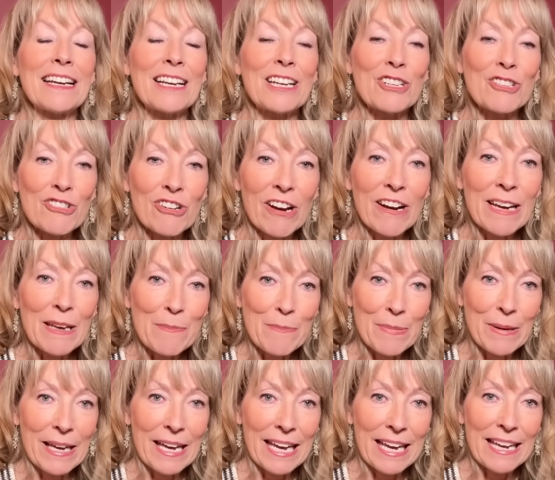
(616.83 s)
Try and
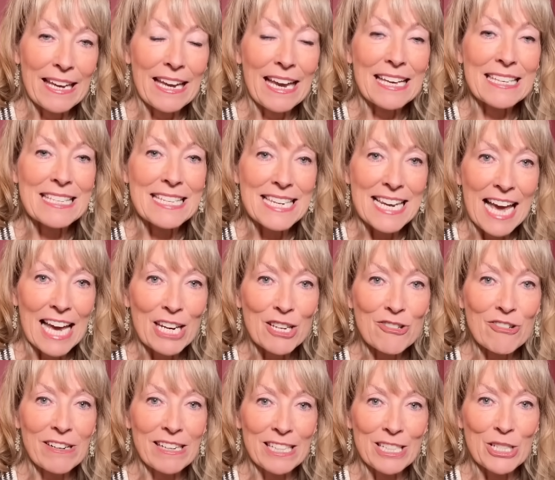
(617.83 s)
be as
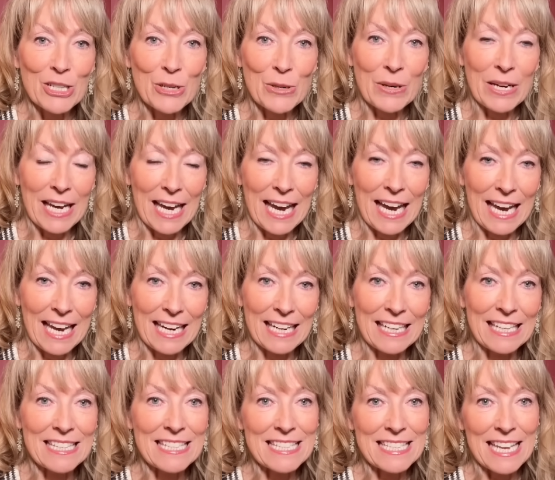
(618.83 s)
natural as you can
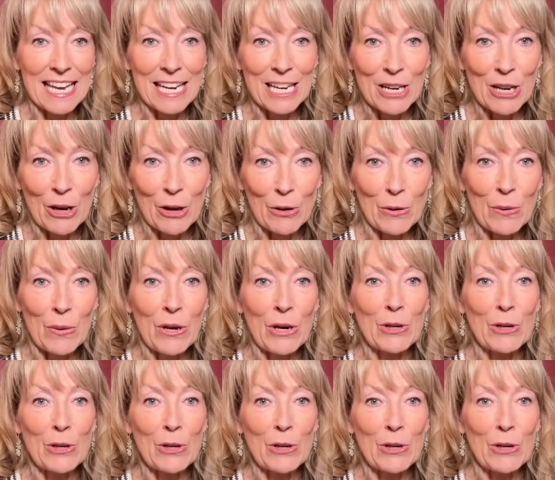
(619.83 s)
and say no